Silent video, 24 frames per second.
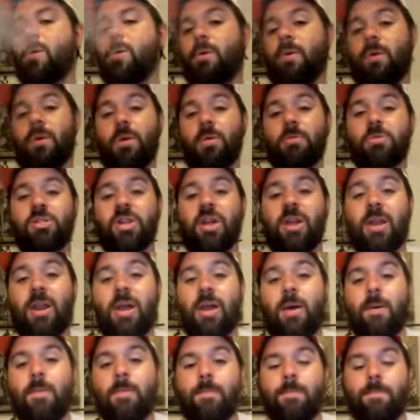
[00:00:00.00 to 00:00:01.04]
Go check it
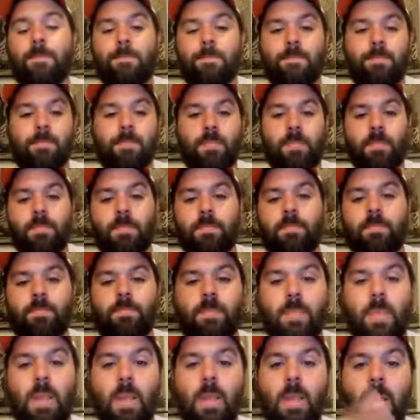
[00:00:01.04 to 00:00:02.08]
out.
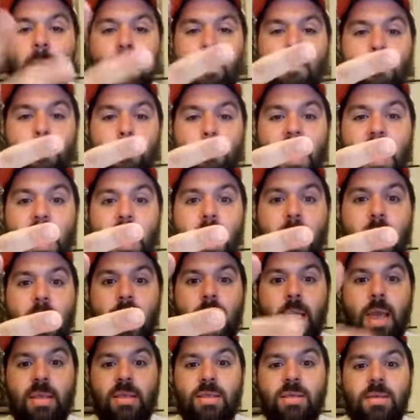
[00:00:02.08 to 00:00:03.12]

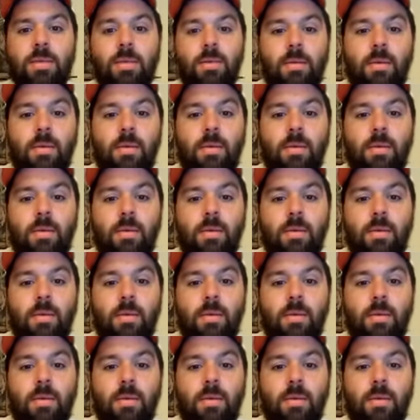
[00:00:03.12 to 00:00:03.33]
Peace.